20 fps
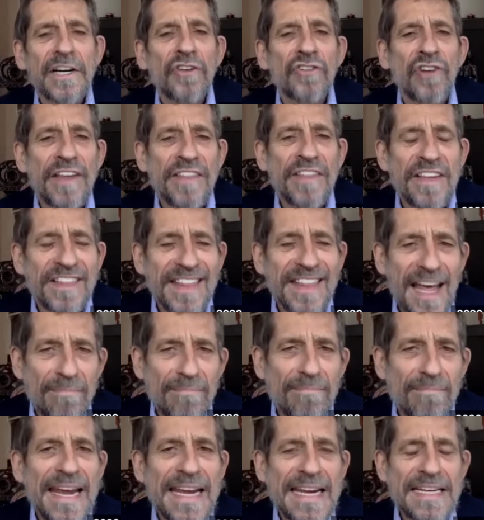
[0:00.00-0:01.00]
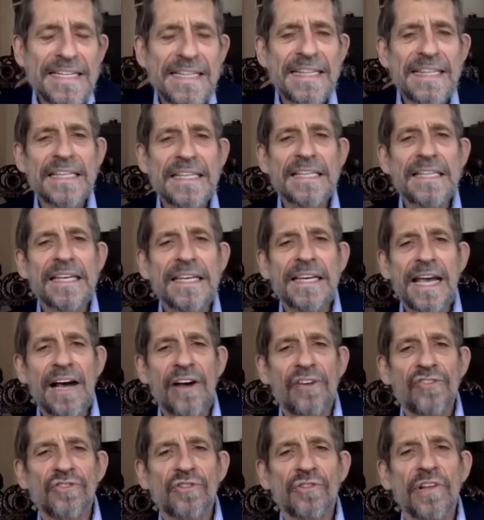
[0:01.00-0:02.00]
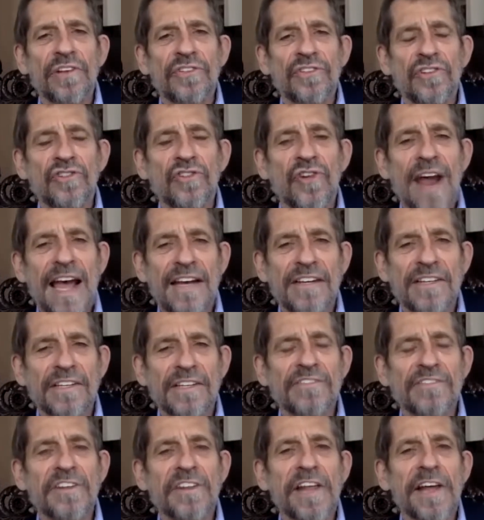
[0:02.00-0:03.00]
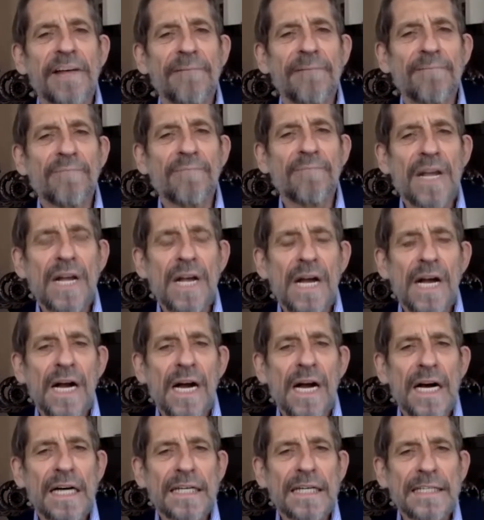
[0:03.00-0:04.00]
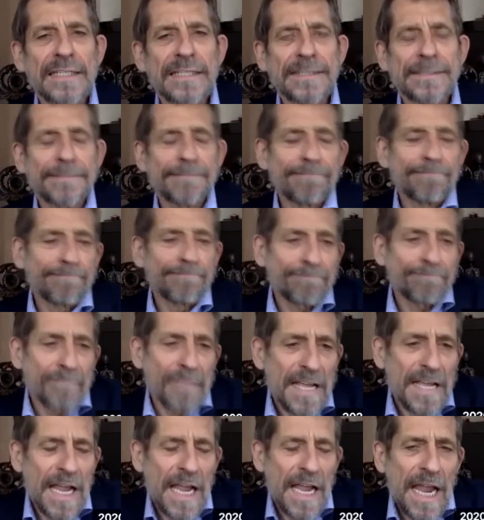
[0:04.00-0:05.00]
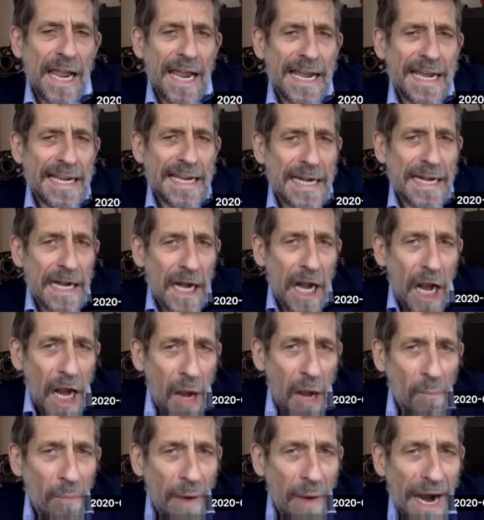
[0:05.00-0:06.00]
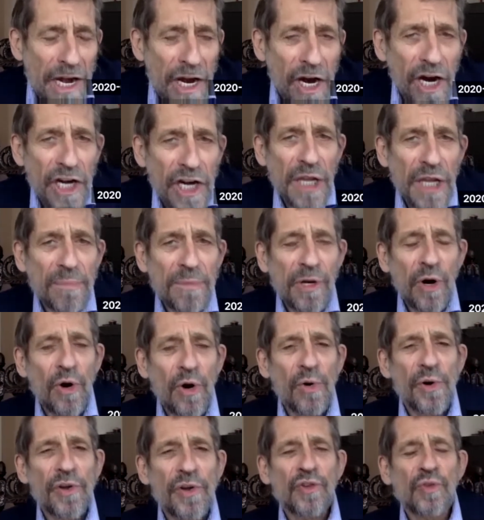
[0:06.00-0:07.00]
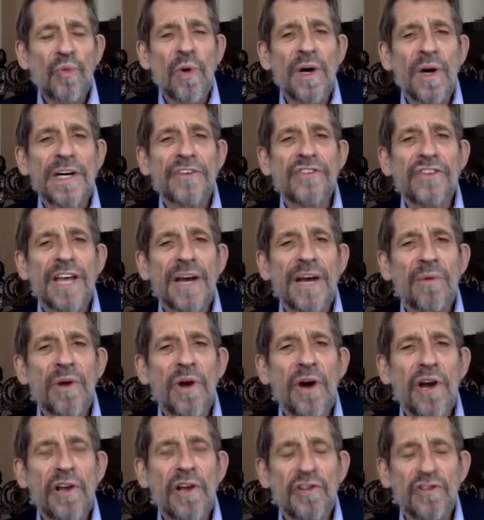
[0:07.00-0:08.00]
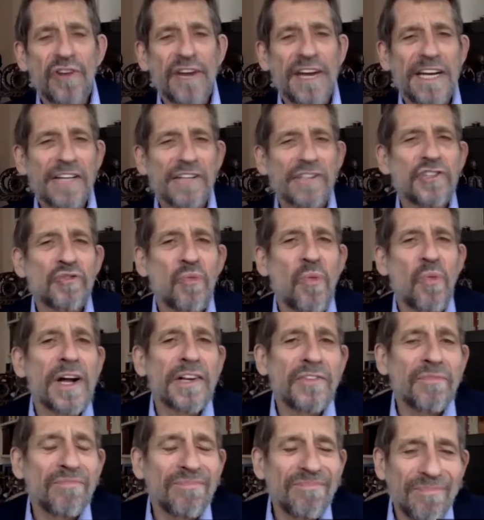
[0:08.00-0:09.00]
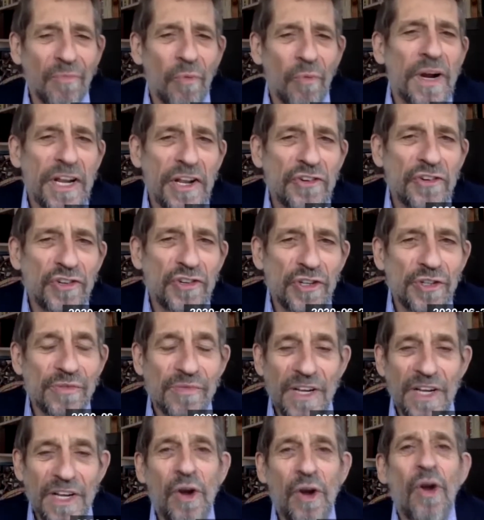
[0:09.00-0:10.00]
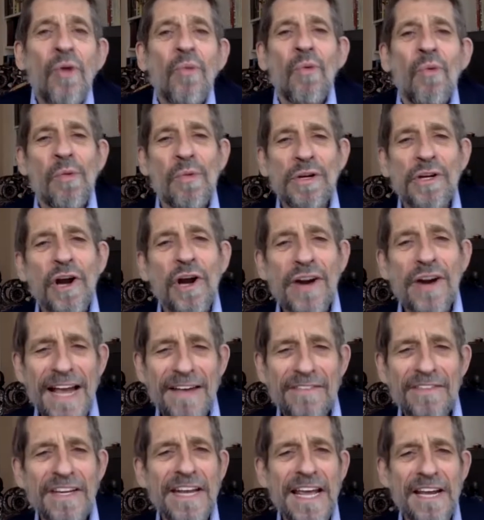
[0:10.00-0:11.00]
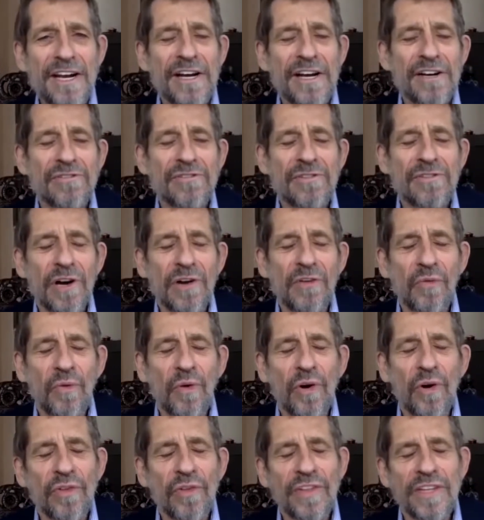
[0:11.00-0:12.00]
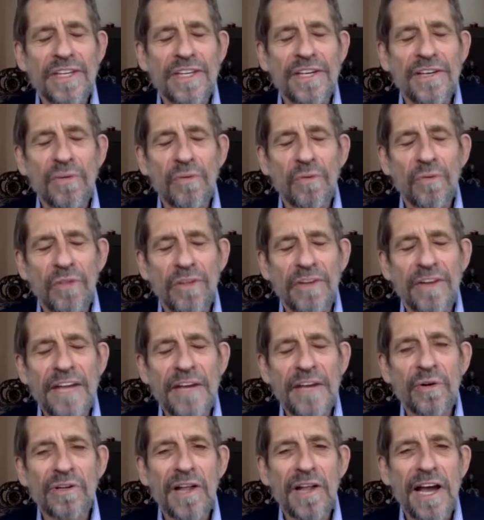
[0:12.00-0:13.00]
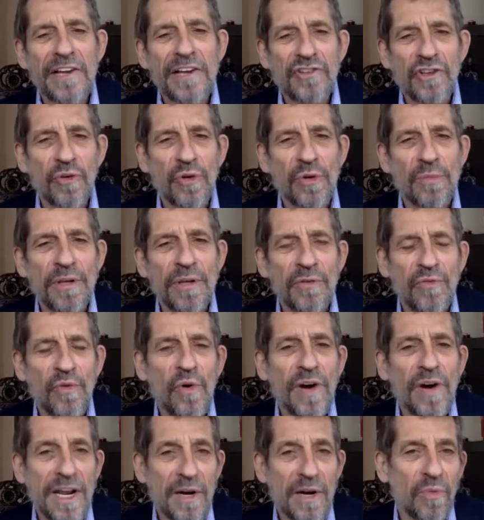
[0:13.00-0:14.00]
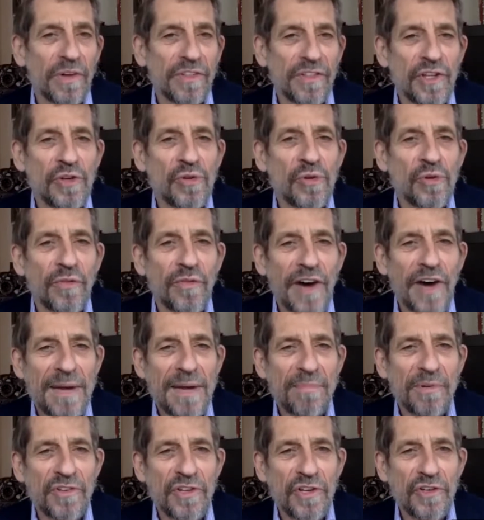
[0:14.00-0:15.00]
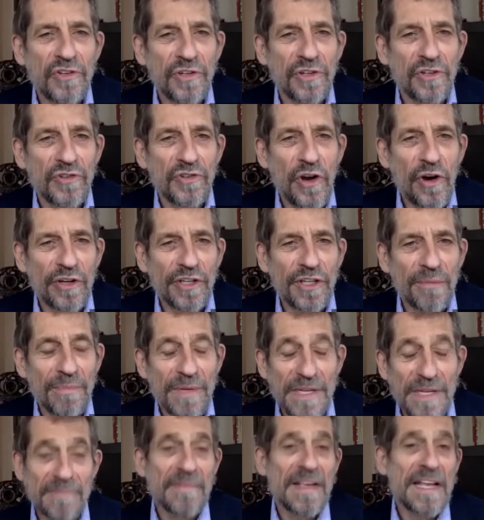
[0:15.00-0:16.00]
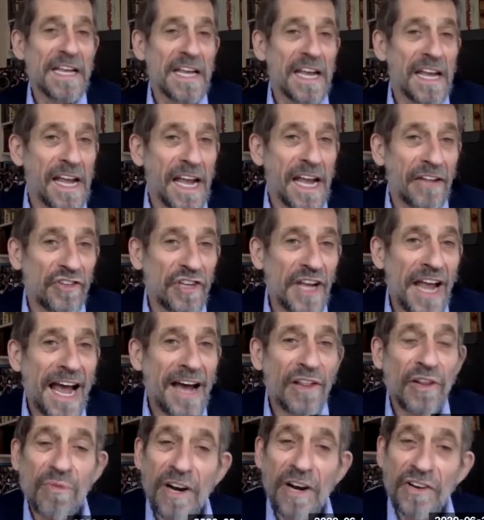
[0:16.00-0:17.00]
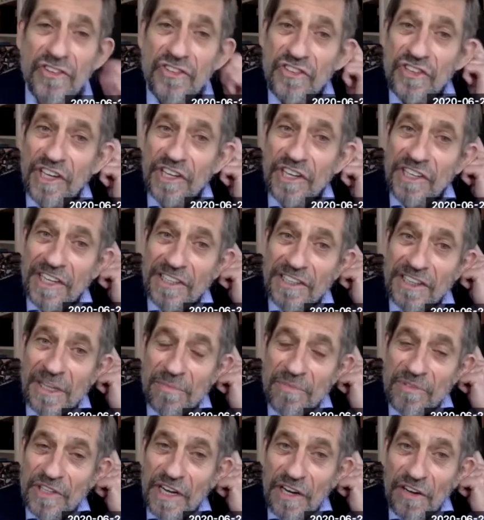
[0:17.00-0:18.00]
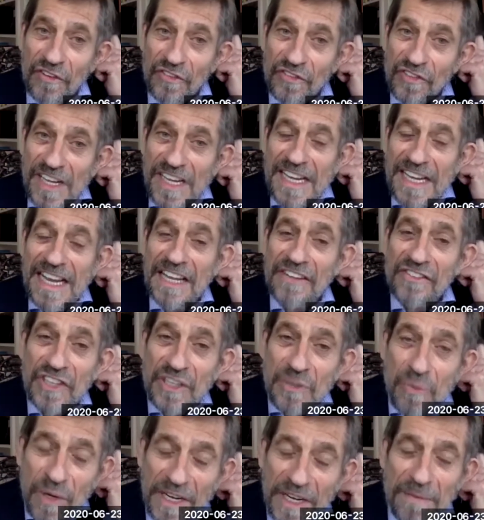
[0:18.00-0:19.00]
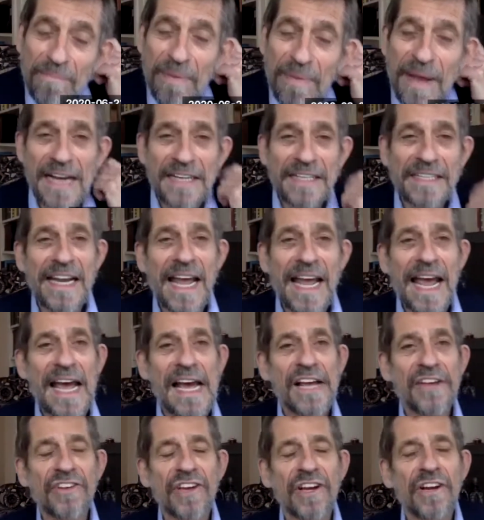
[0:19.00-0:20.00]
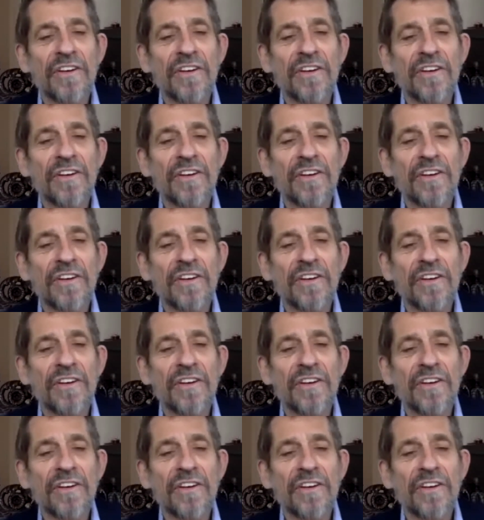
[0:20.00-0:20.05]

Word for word: So I think that made the council less attractive to them. And my argument always was that we ought to try at least one issue where we don't have the NATO or the NATO alliance agree beforehand what the unified position is going to be, and see how the Russians conduct themselves and see what impact it has